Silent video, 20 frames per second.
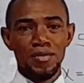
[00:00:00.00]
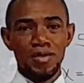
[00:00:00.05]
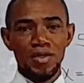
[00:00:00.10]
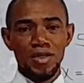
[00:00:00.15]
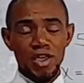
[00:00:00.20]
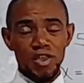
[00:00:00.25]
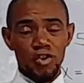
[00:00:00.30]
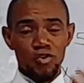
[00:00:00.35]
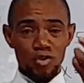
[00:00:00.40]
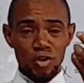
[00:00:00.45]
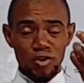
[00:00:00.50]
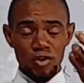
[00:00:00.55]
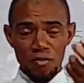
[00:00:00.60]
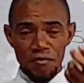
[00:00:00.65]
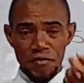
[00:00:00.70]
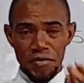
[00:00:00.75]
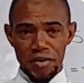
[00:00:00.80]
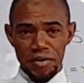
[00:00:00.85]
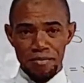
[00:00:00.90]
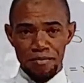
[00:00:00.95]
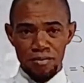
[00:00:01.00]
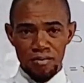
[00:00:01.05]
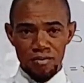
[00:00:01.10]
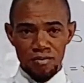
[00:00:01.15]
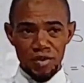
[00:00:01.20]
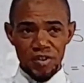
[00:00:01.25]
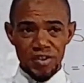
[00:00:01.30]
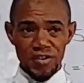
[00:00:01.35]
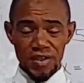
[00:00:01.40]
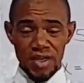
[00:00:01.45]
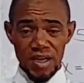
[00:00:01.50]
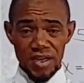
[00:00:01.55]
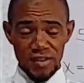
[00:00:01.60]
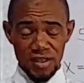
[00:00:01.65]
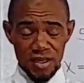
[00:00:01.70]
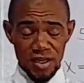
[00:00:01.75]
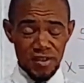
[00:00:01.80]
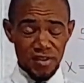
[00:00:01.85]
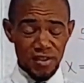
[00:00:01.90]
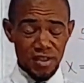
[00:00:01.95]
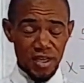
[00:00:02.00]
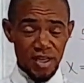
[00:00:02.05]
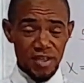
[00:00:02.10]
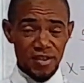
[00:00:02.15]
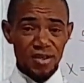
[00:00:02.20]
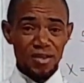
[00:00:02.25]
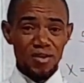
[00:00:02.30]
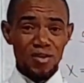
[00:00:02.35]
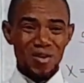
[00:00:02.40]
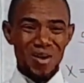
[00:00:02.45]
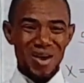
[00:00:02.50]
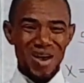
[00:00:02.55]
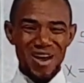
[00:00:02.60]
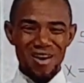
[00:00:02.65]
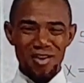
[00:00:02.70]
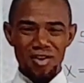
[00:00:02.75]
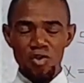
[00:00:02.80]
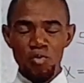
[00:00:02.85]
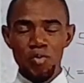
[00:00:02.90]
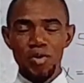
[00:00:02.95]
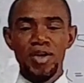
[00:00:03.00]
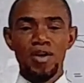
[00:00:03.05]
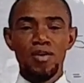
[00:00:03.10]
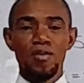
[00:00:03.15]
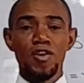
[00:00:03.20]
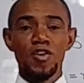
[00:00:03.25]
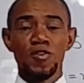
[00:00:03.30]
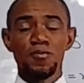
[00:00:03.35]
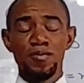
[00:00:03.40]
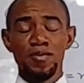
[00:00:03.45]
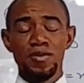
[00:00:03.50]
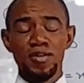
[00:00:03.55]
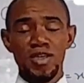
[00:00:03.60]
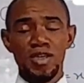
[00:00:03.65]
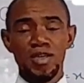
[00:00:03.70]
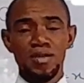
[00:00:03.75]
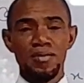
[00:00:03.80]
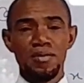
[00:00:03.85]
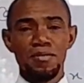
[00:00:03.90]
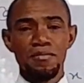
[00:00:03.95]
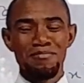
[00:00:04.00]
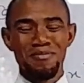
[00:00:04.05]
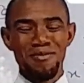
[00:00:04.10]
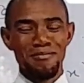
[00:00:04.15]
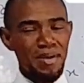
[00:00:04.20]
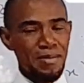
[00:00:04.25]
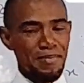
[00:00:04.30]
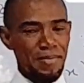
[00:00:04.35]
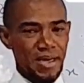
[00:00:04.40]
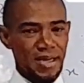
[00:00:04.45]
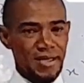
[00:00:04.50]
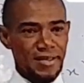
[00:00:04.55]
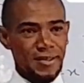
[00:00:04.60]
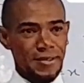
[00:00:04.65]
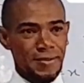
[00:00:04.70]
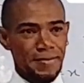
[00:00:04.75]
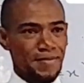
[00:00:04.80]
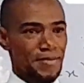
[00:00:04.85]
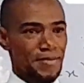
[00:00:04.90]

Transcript: Each random variable, which is x in this case, along with the corresponding probability.